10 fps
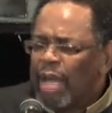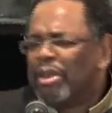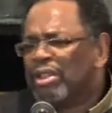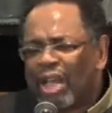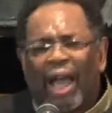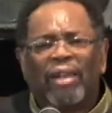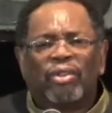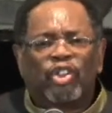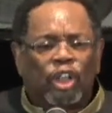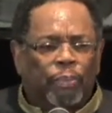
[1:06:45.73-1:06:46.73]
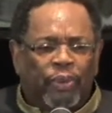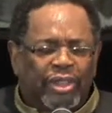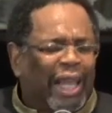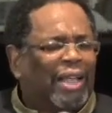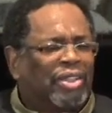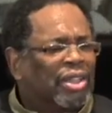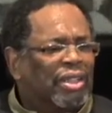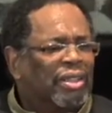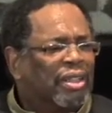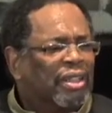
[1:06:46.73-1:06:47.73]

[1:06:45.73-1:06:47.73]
I'm entitled to the protection